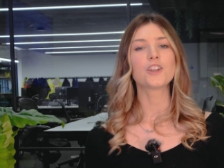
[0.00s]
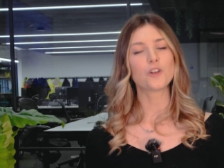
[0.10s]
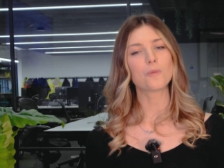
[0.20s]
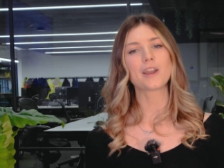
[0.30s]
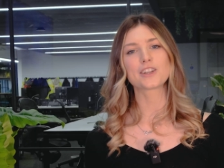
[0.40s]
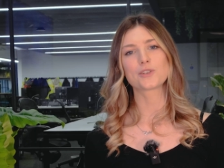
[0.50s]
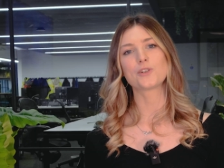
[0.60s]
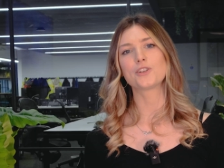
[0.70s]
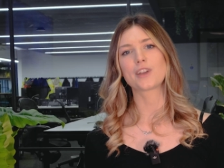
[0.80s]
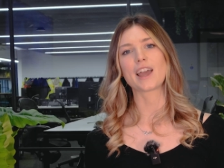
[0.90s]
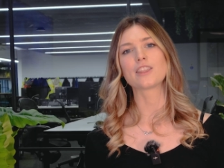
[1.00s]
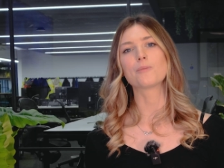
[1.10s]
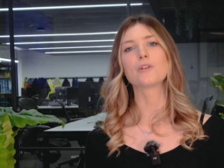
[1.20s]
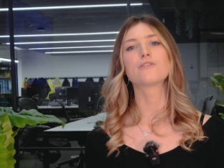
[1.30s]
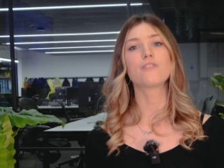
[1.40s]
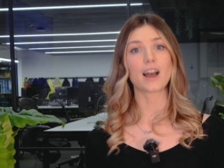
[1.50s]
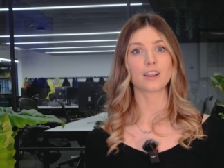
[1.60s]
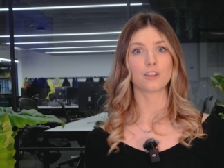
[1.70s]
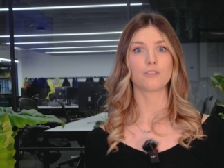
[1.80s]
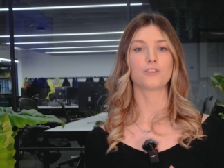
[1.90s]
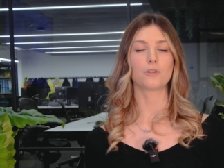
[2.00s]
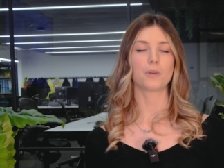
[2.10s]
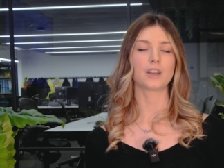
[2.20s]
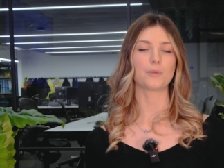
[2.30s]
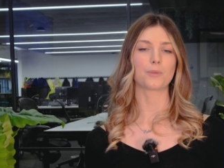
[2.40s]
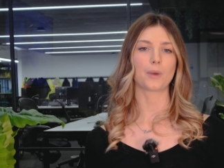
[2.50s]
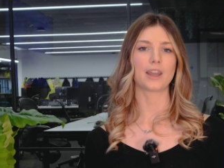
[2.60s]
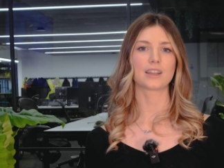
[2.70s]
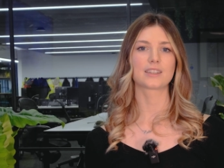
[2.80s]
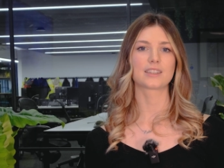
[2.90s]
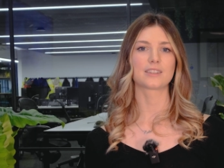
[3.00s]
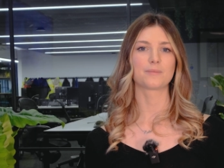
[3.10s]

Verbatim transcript: you'll make sure you're getting the most value for your money with Wix.